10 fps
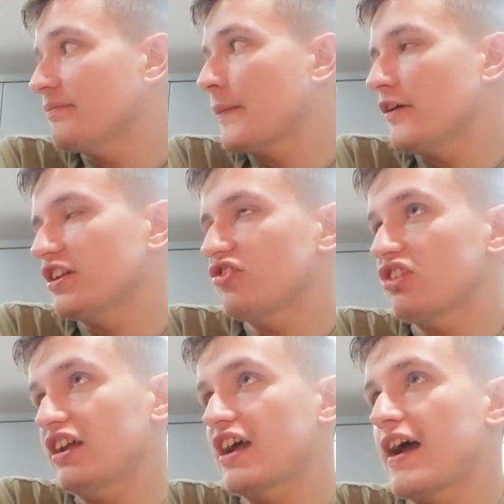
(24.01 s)
my body's
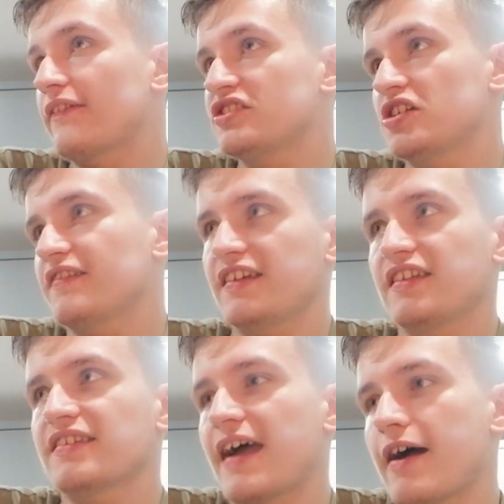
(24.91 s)
like kind of
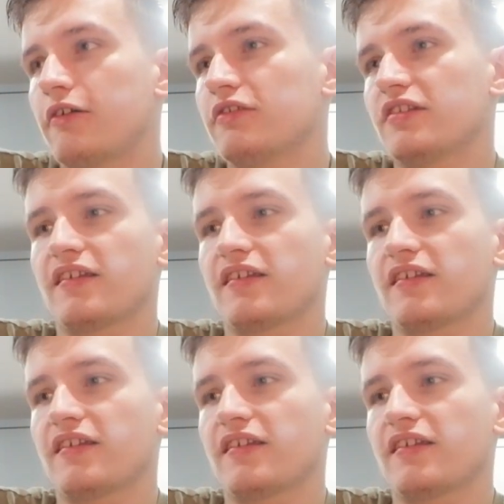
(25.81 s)
shutting down.